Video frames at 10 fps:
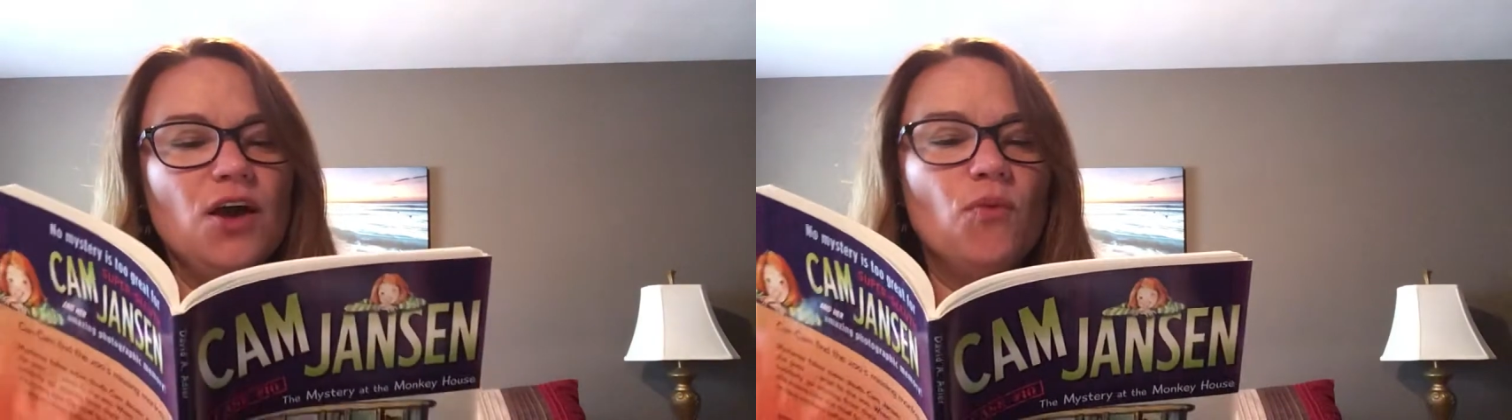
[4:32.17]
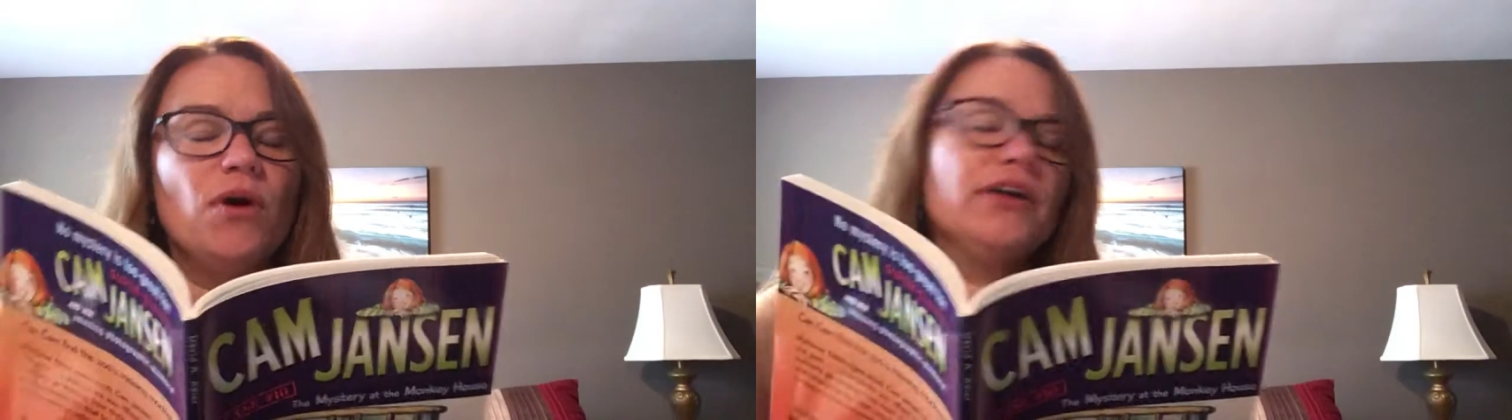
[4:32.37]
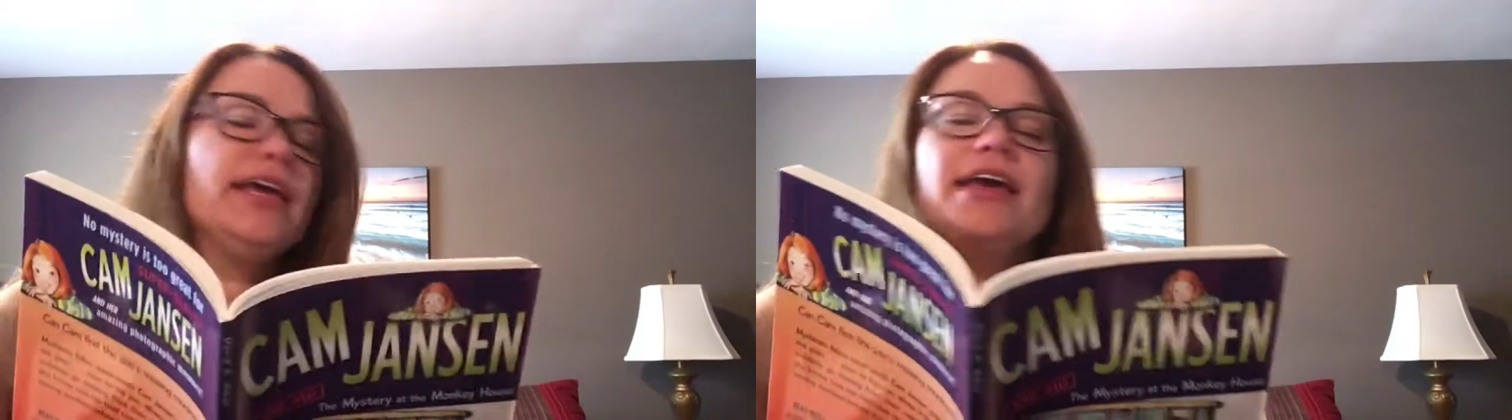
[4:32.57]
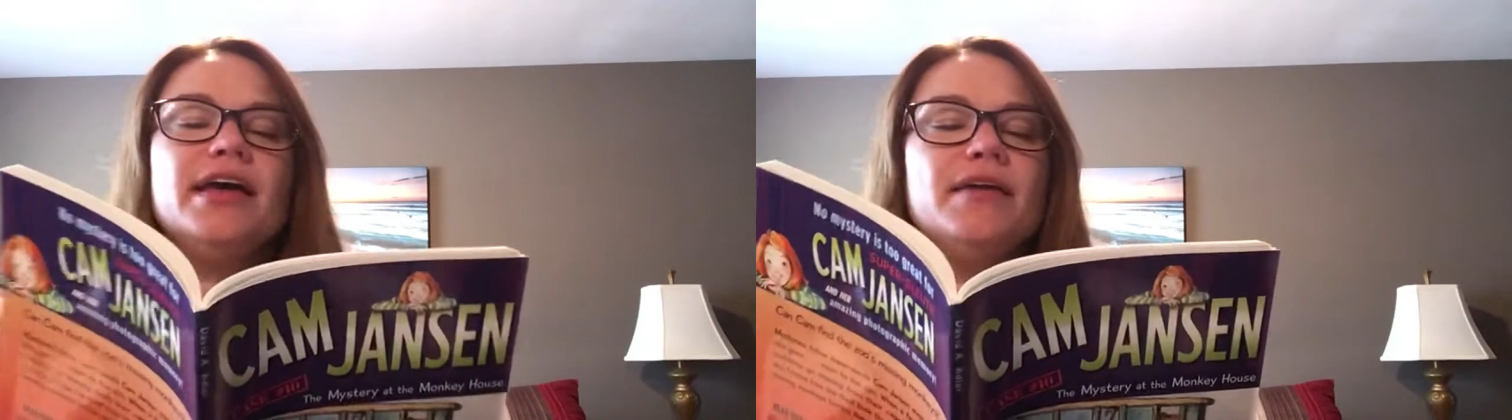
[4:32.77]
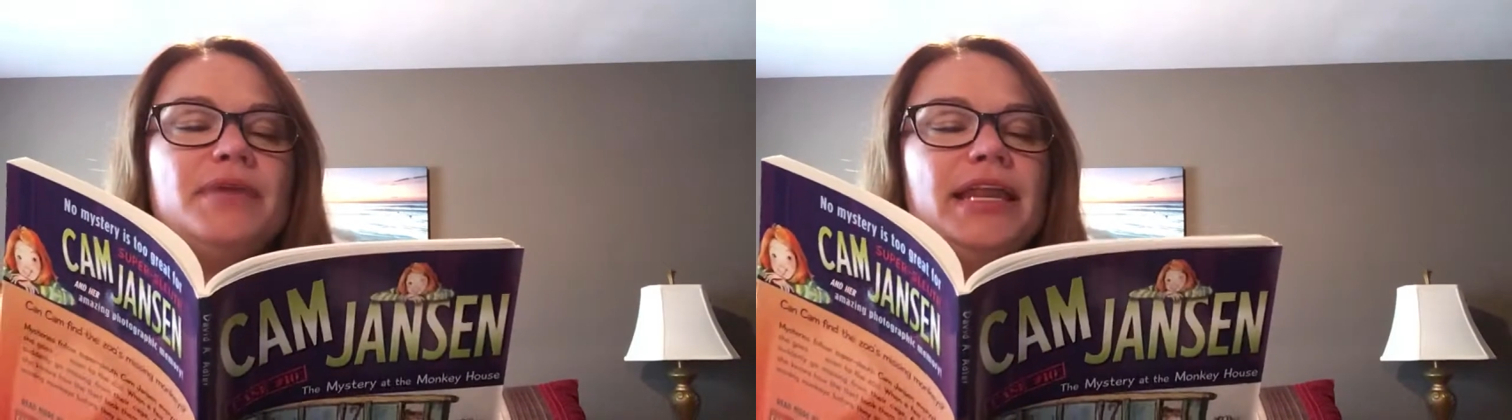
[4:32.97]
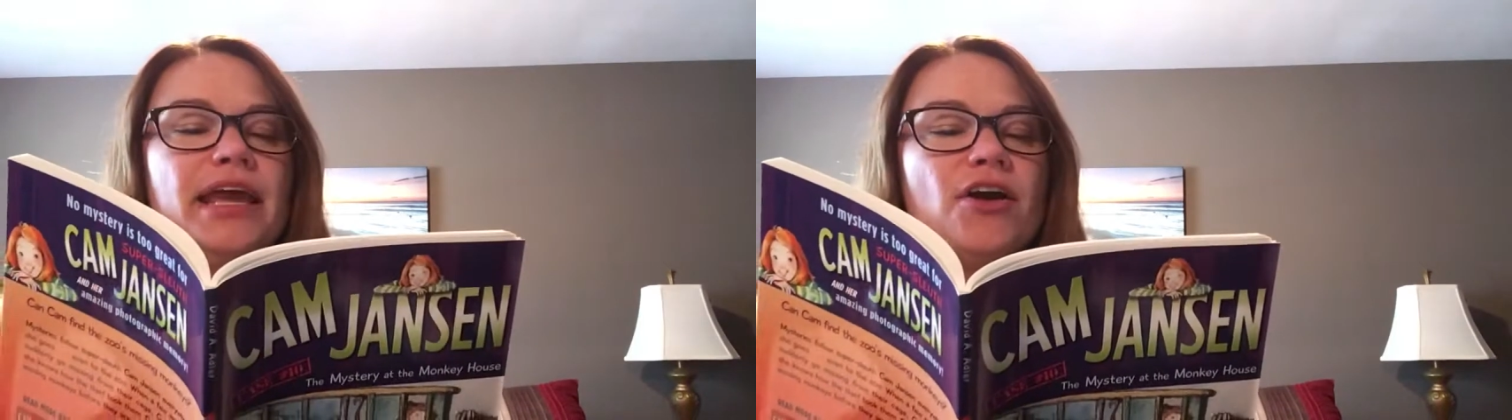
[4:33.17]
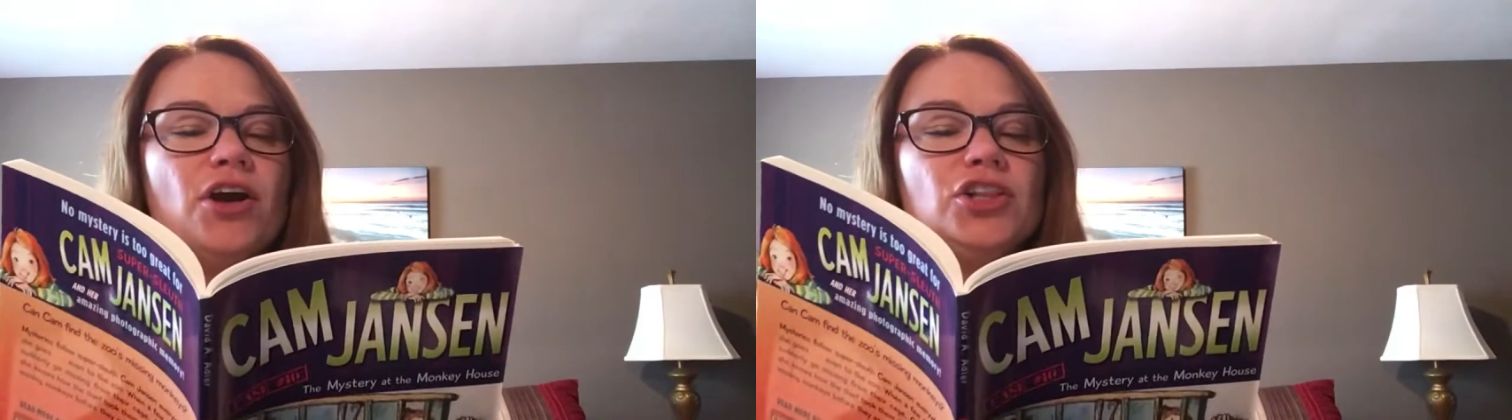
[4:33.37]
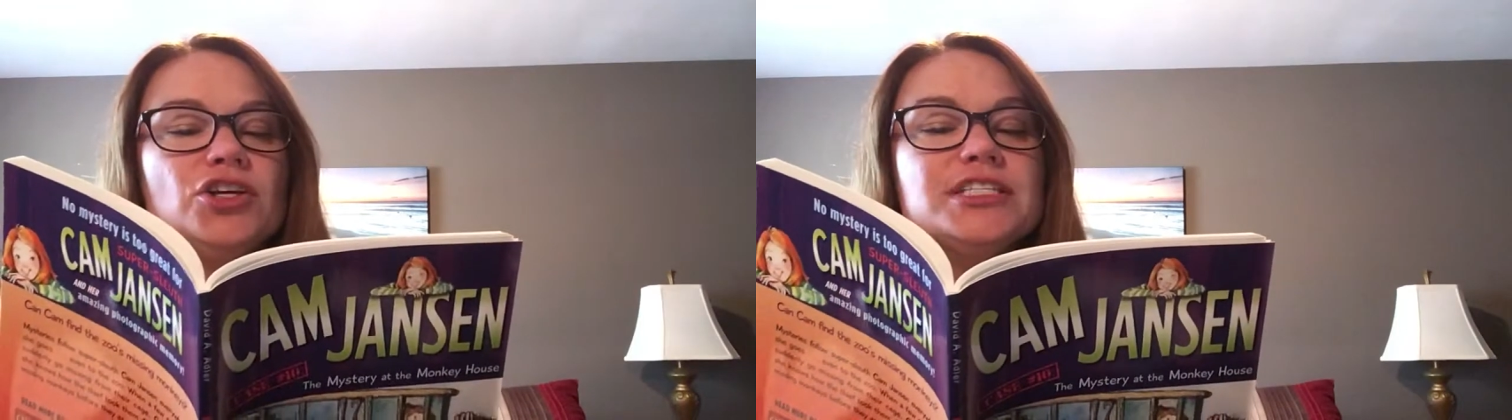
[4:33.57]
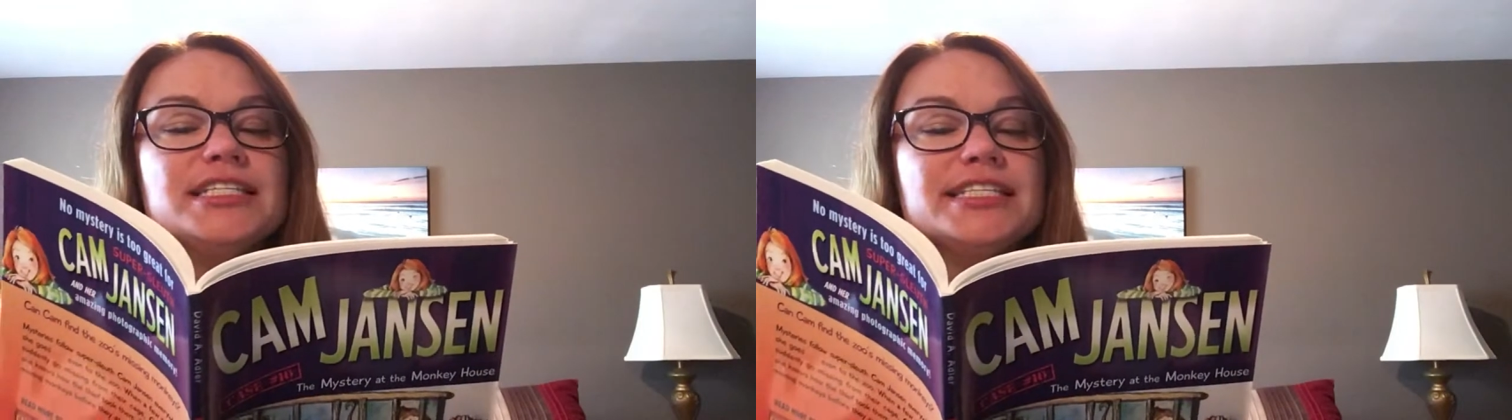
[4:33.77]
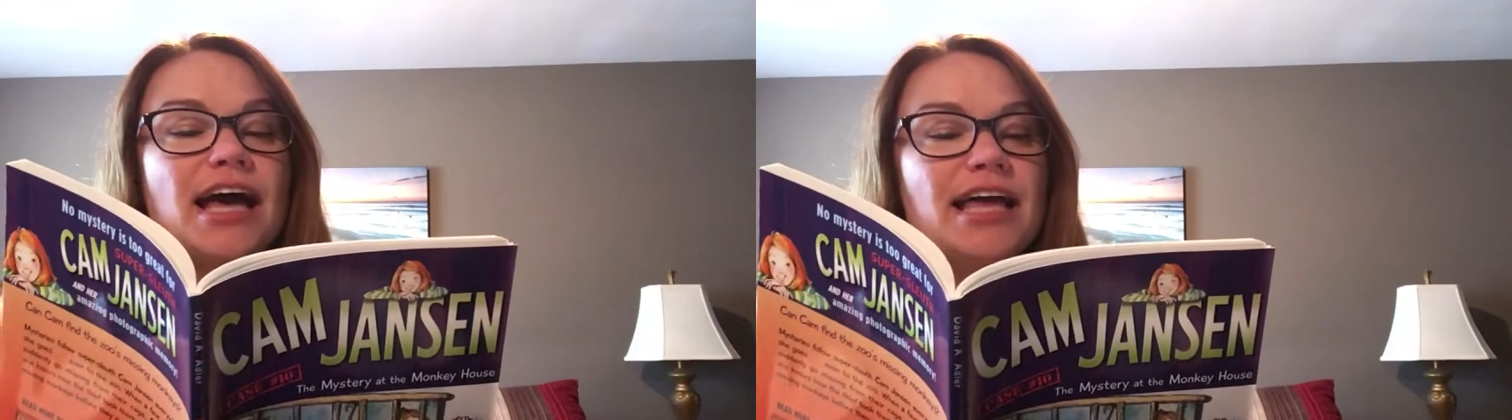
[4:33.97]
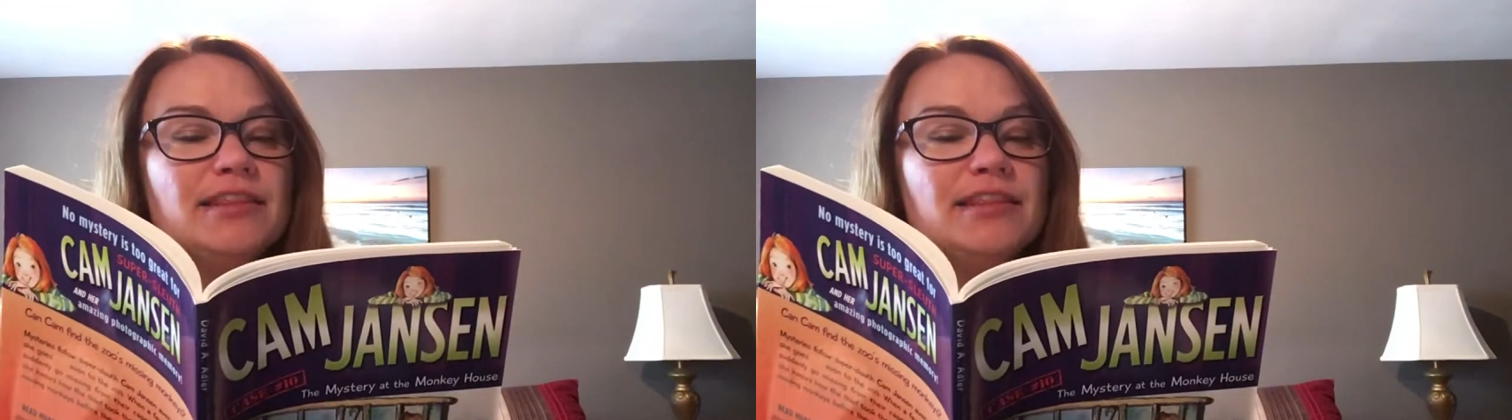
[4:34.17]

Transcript: While Cam and Eric looked inside